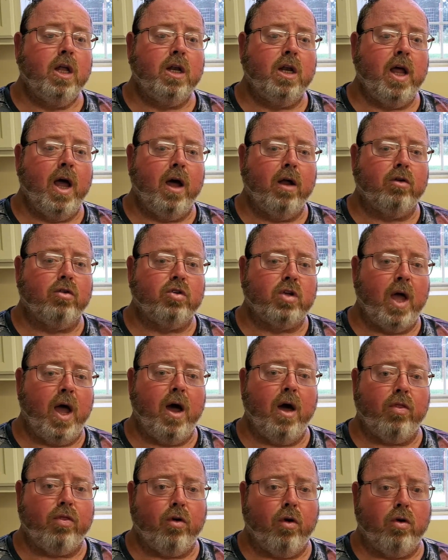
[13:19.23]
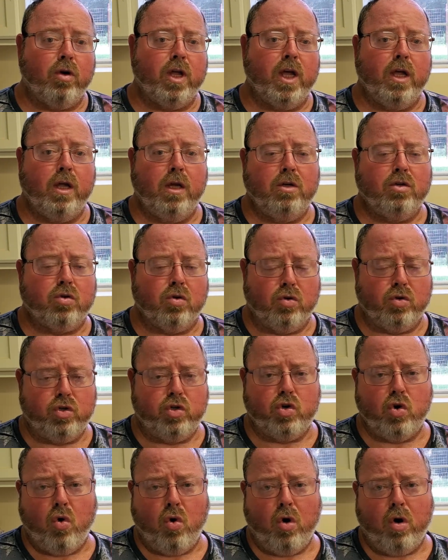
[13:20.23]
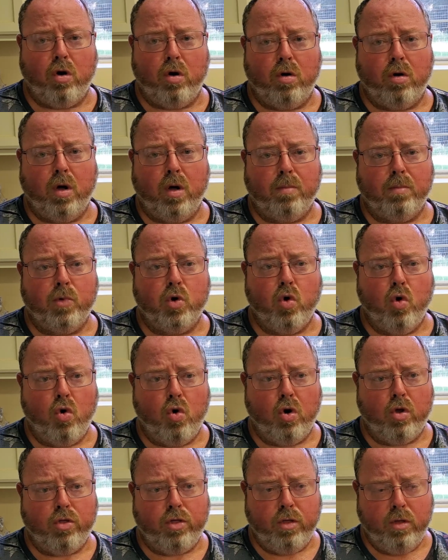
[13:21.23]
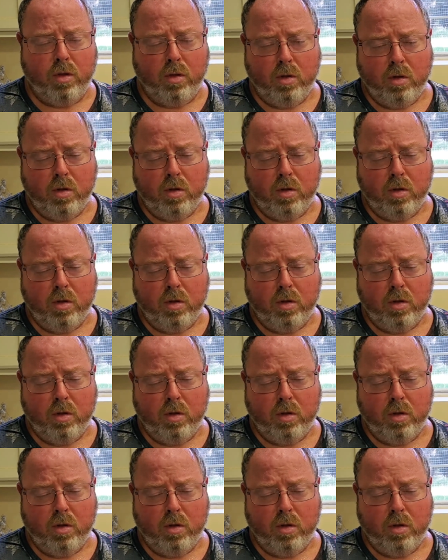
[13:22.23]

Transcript: Down south, our days are shorter. Up north,